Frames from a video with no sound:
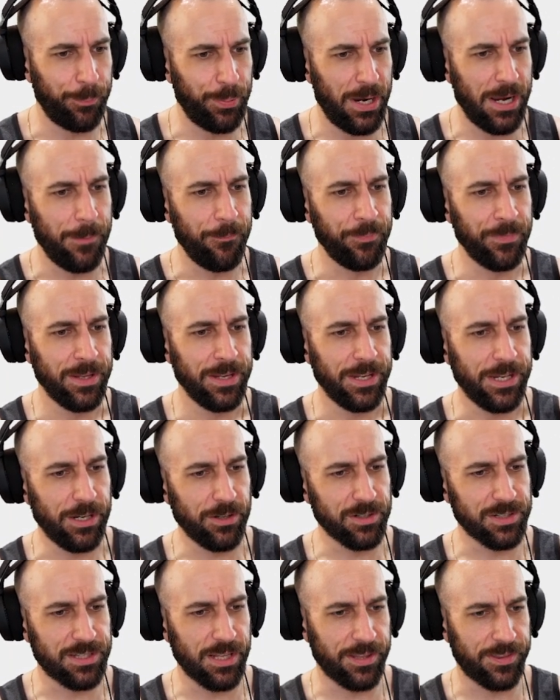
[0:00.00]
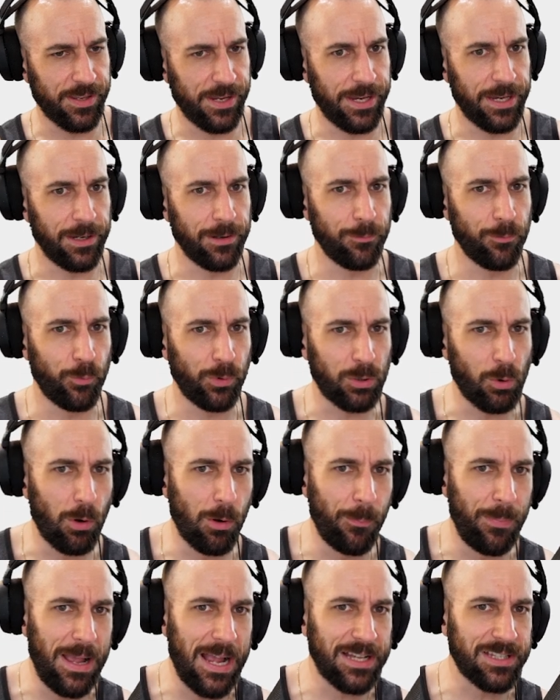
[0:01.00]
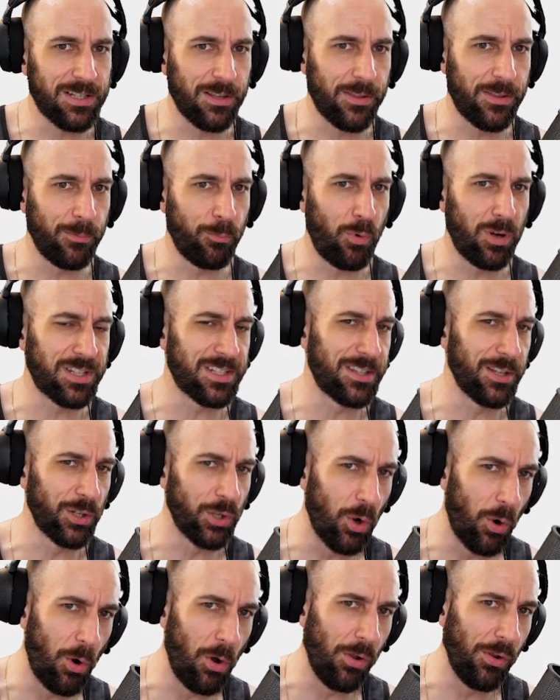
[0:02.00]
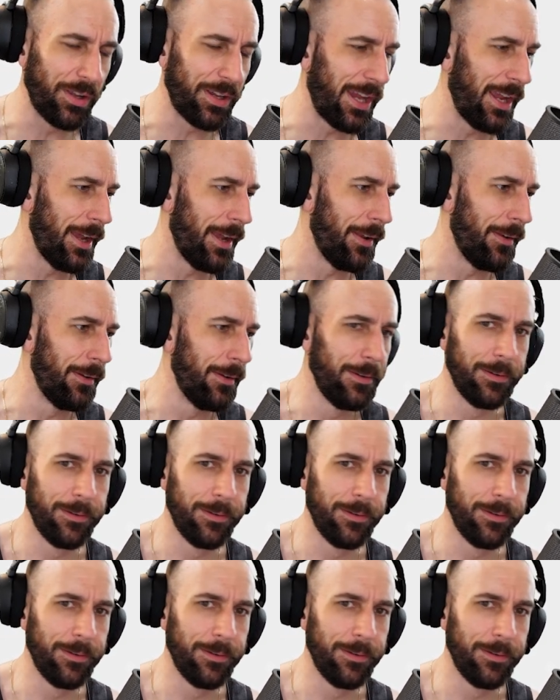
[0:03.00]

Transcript: But here's the thing we're going back to the, what's the goal again.